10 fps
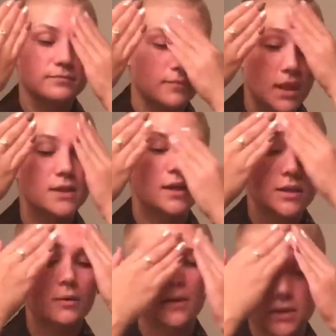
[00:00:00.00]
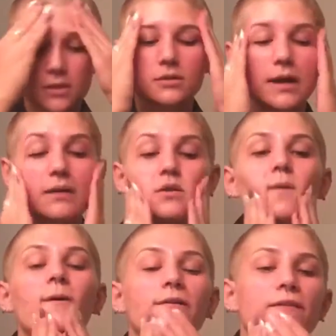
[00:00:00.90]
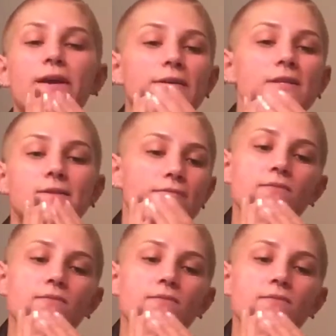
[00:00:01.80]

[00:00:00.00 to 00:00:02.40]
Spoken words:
because I don't want to scratch up my face.